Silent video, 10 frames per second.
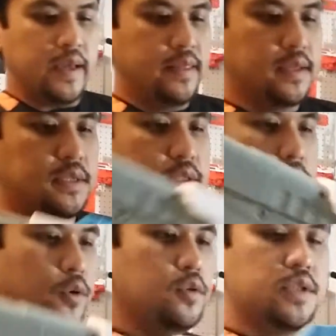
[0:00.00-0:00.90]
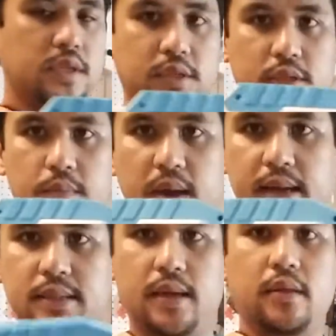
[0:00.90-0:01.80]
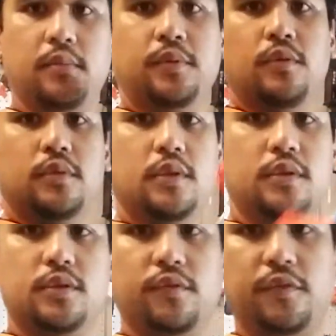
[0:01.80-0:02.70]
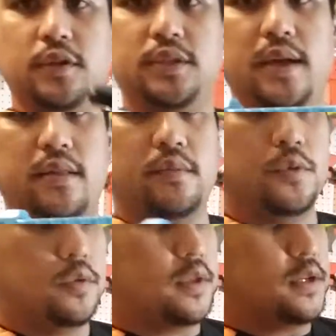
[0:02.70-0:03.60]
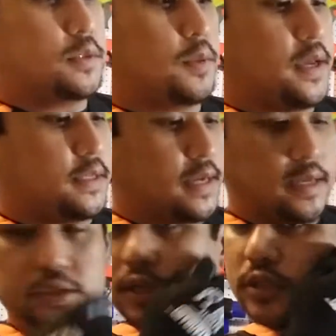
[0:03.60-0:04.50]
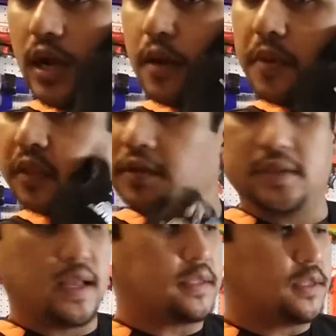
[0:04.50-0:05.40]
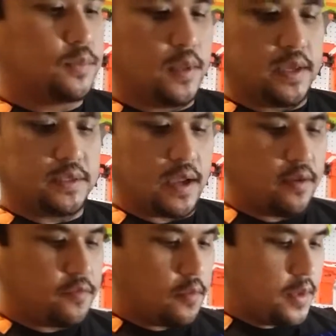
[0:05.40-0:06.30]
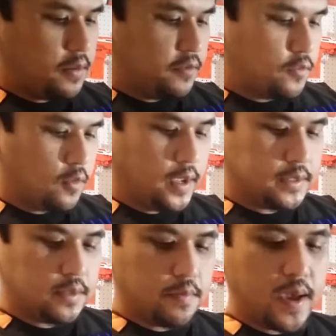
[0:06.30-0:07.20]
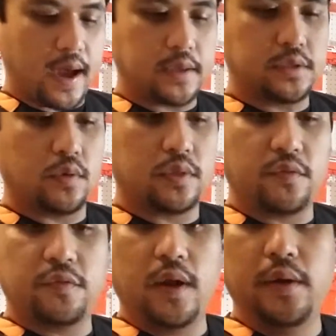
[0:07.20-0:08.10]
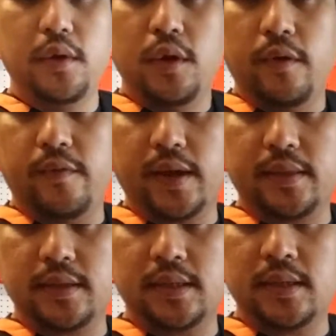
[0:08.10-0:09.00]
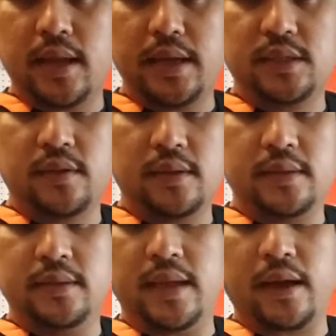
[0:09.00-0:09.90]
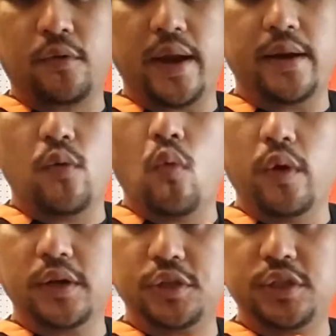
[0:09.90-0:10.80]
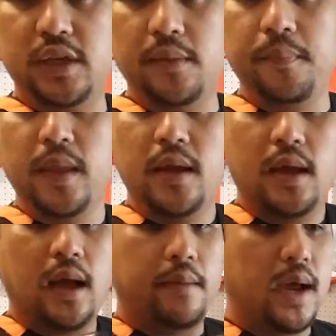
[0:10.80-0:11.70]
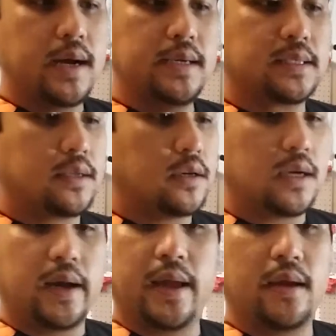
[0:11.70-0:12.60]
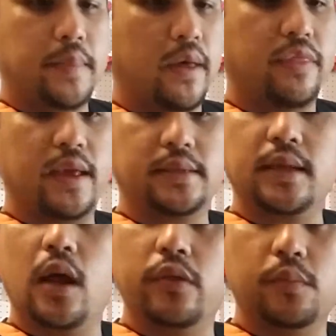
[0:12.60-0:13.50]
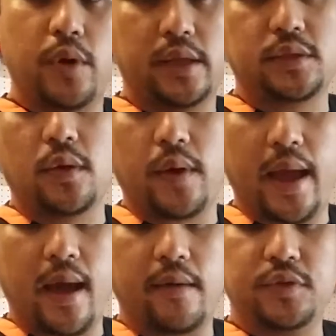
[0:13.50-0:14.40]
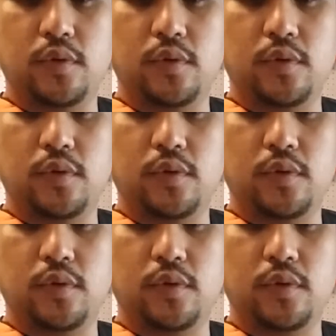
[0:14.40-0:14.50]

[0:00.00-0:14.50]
And this is the Brute. This is the back side of the Brute. This is the front side of the Brute, the display side. So let's talk about this nice display side for a minute before we get to the back. So at the front, we've got this nice decorated orange tip. I'm not going to start talking about things that other brands don't have.